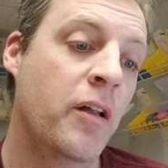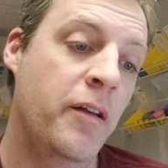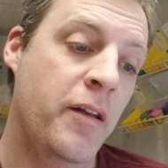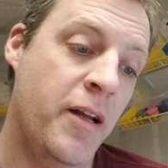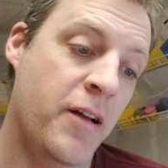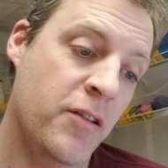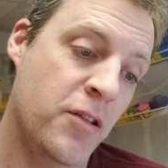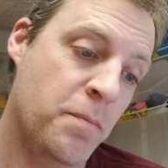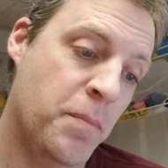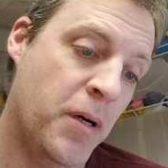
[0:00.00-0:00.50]

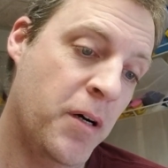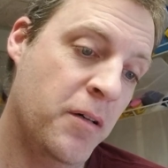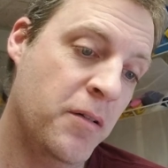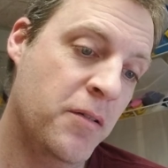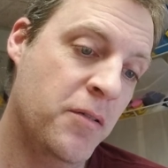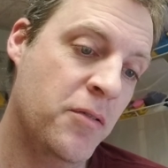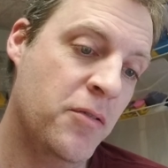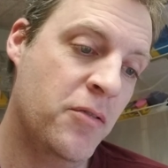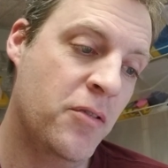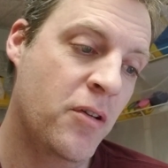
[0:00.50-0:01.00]
Nance
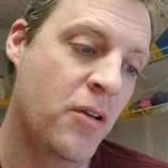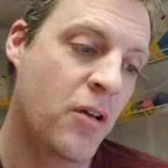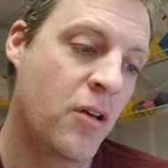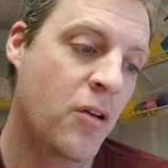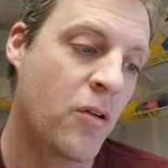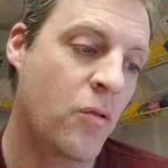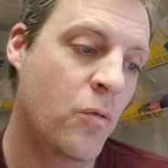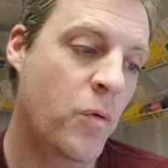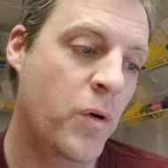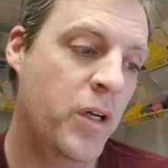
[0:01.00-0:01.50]
buttons.
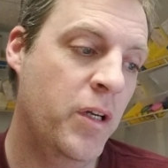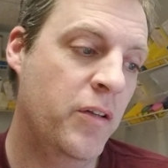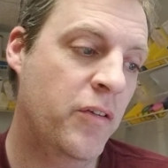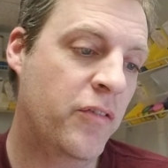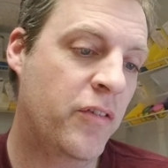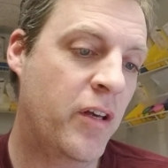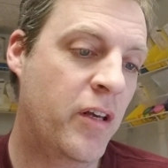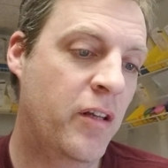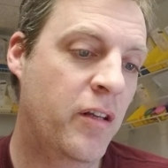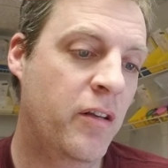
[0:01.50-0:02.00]
We
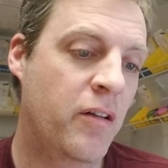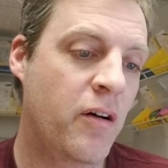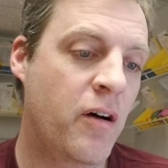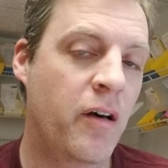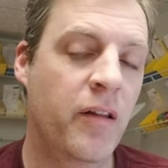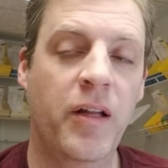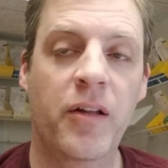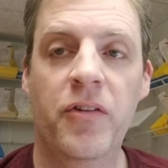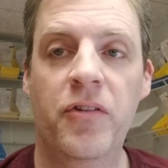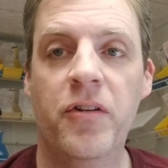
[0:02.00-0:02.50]
send all
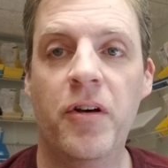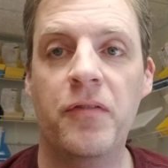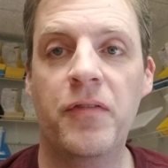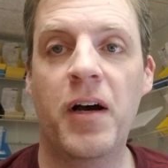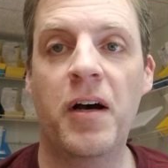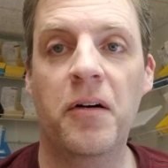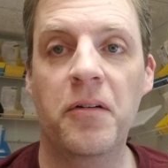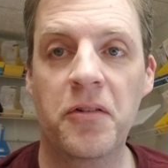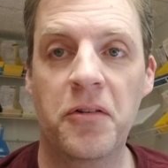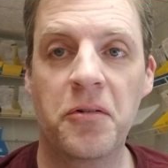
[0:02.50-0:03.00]
that stuff
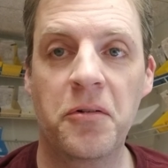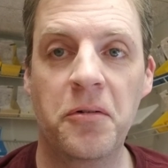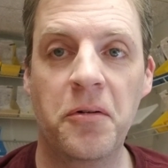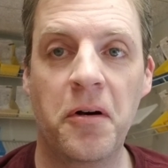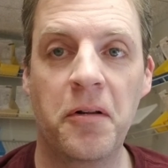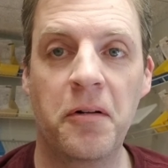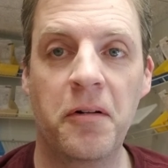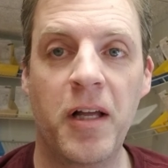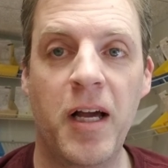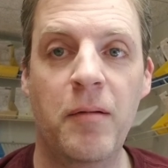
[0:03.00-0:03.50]
out to
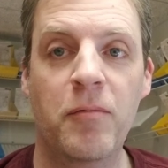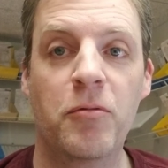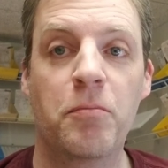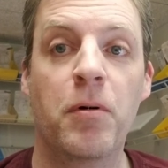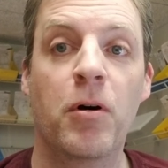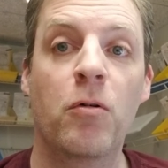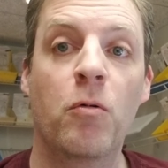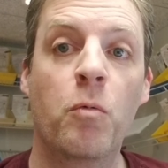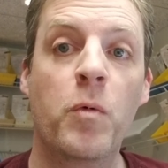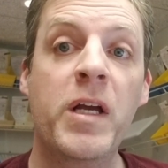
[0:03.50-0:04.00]
other labs,
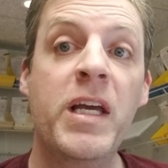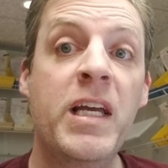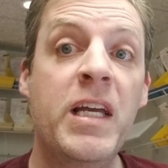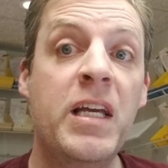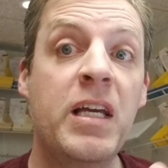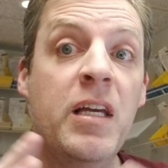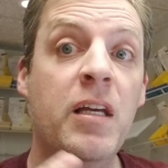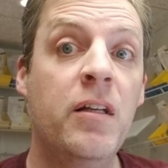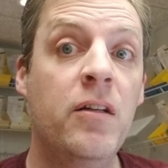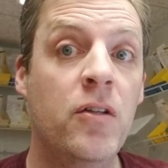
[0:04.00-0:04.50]
but
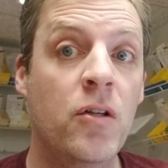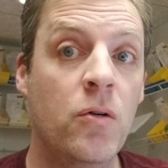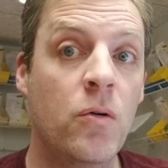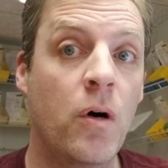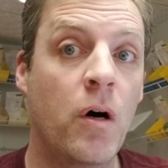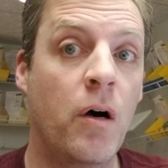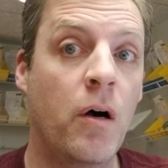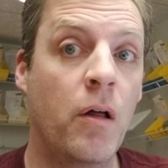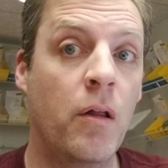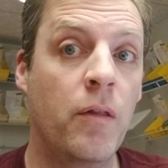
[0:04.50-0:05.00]
we do
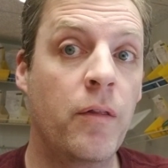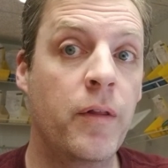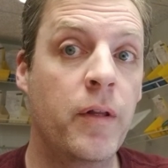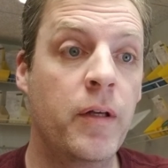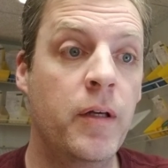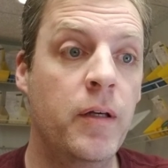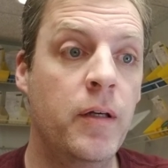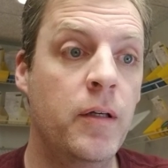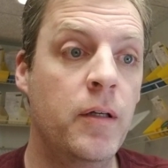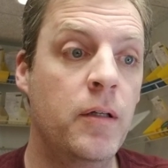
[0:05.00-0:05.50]
all
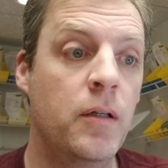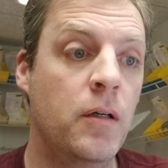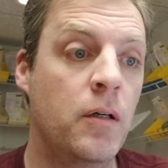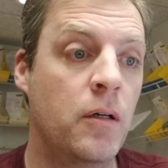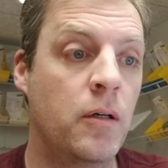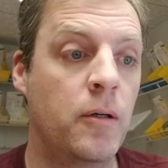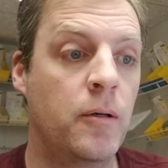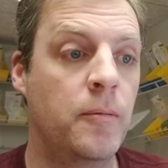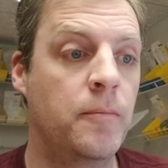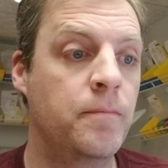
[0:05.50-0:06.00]
the
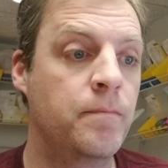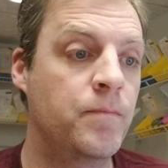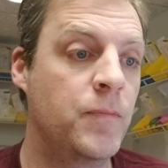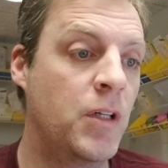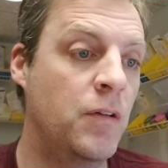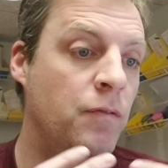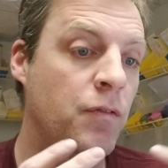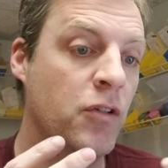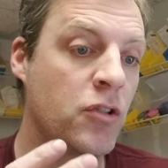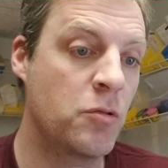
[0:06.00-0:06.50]

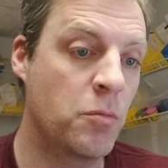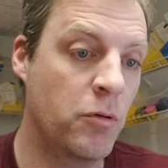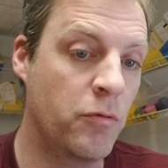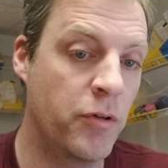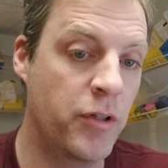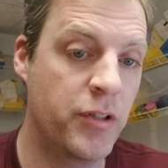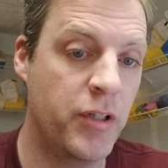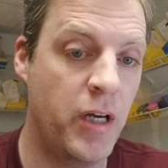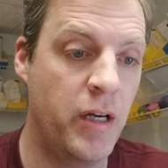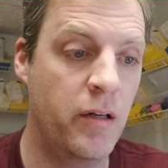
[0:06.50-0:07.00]
invisible
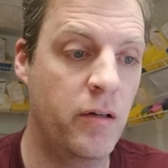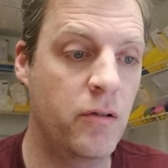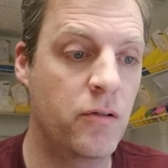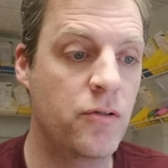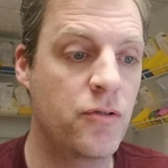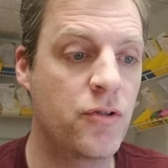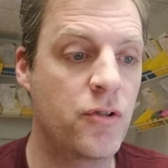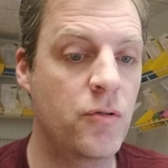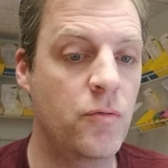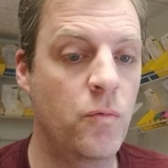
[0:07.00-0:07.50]

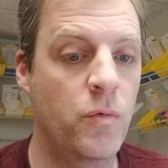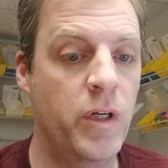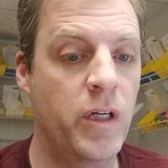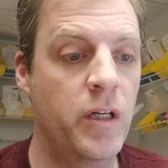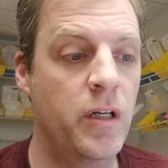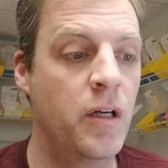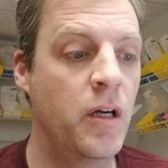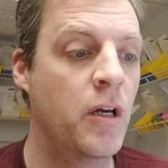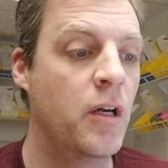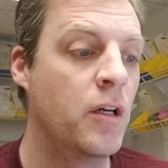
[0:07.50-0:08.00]
retainers, and
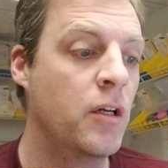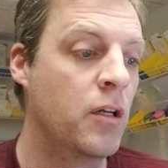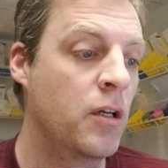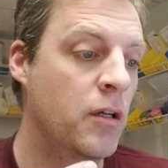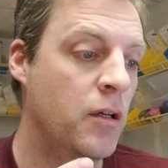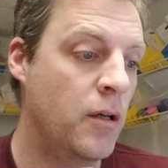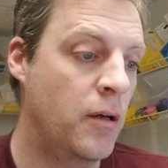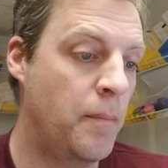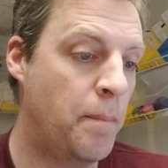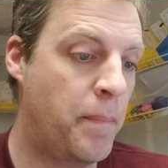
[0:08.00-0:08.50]
we
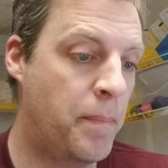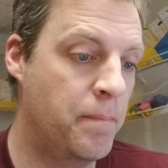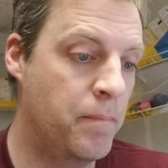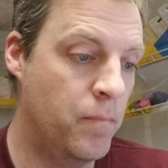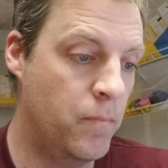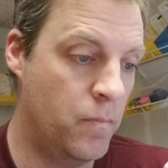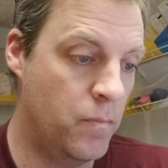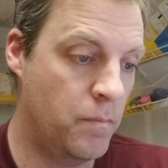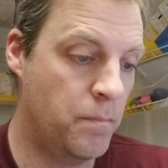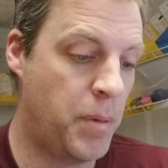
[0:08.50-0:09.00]

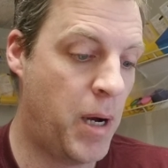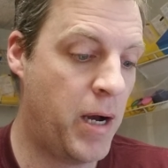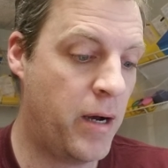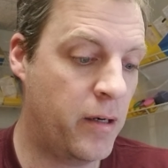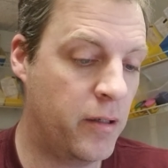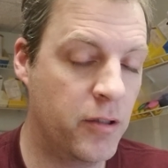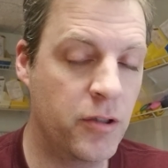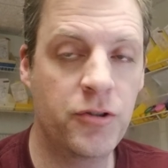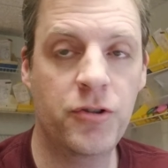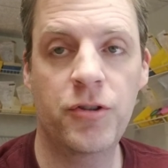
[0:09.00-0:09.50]

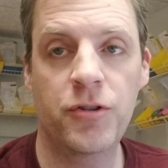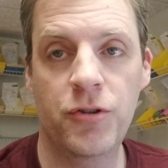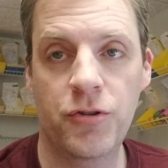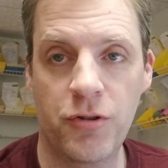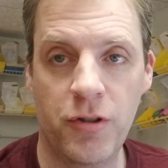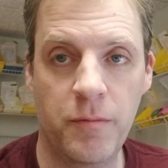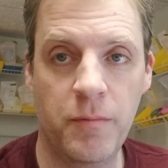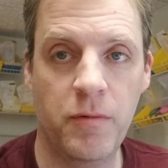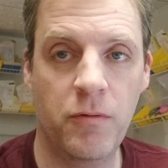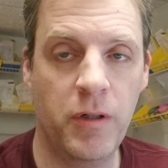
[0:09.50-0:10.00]
polish and
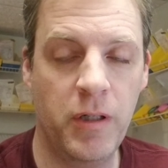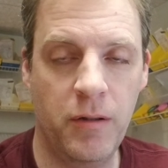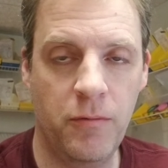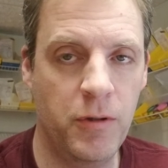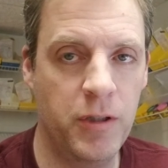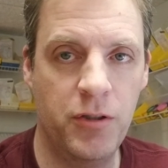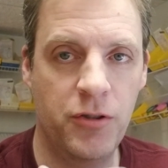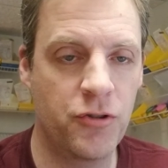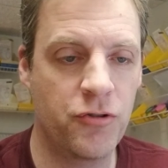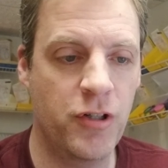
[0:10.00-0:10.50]
trim. We
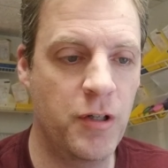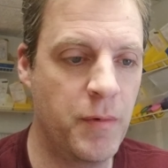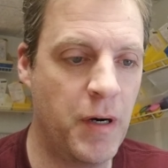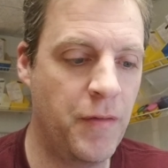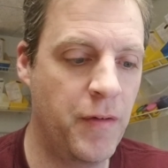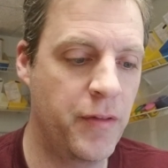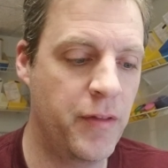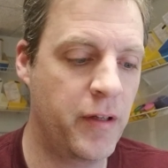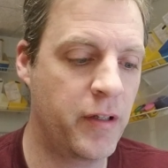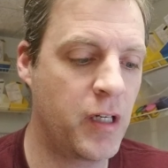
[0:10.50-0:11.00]
trim
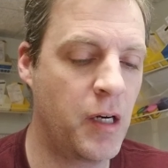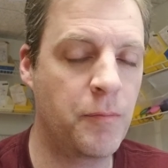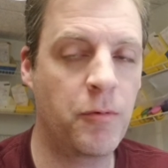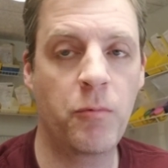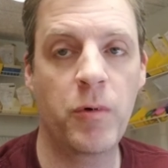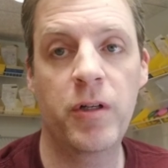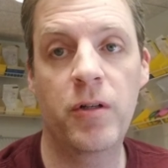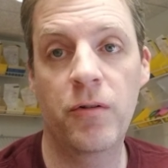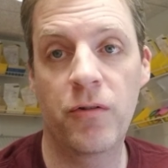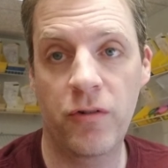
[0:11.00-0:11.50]
everything up, and
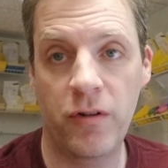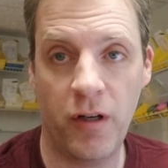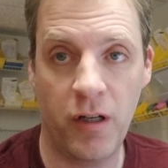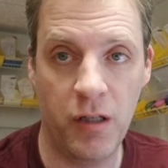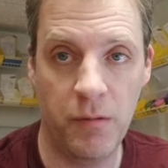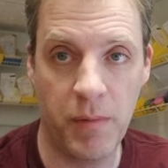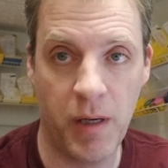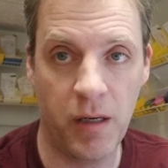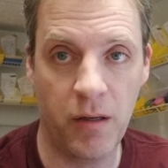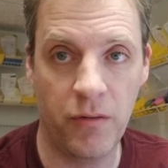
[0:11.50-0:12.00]
we do study
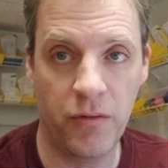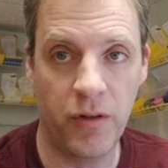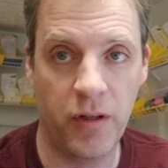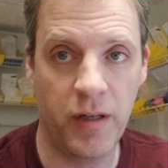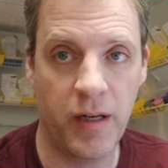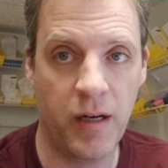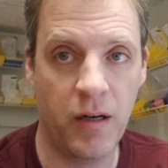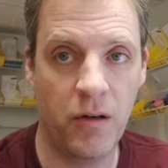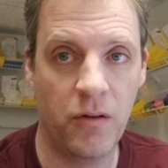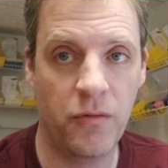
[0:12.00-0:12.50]
models in
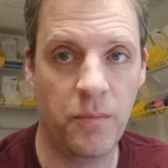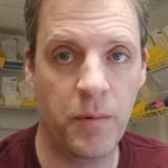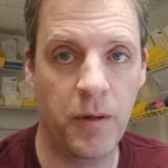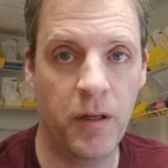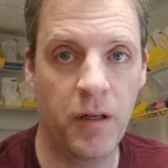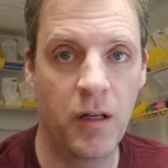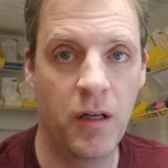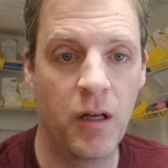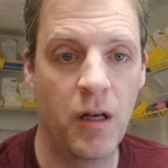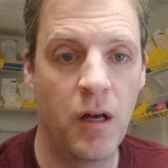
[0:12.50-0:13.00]
house.
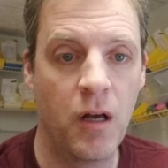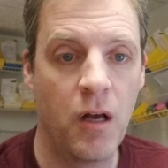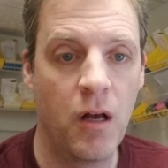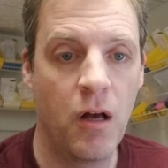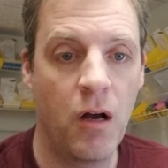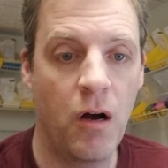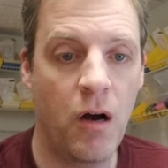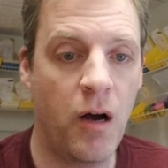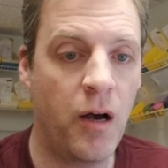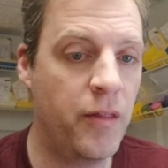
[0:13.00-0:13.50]
But
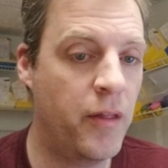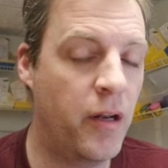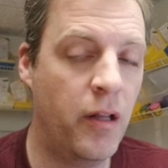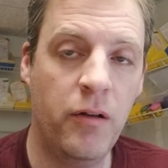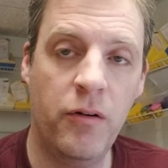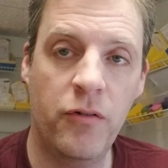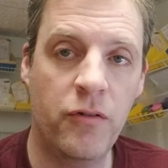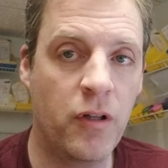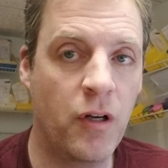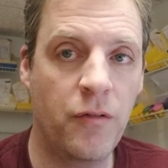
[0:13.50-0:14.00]
all that
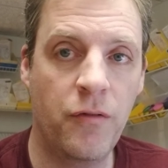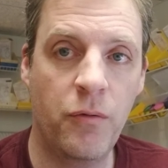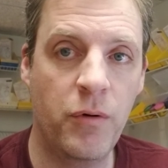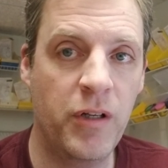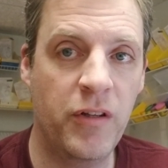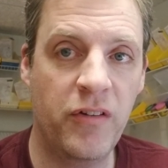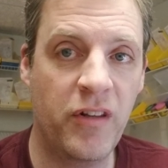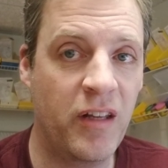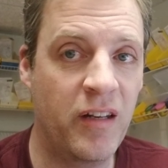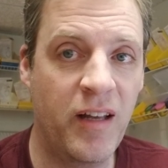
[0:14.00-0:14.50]
other stuff we
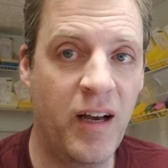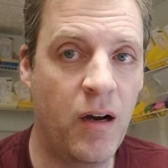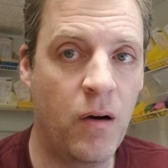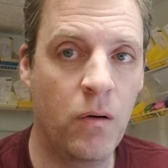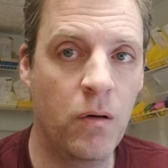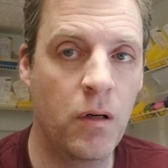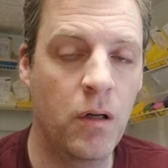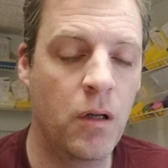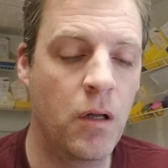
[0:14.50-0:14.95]
send out.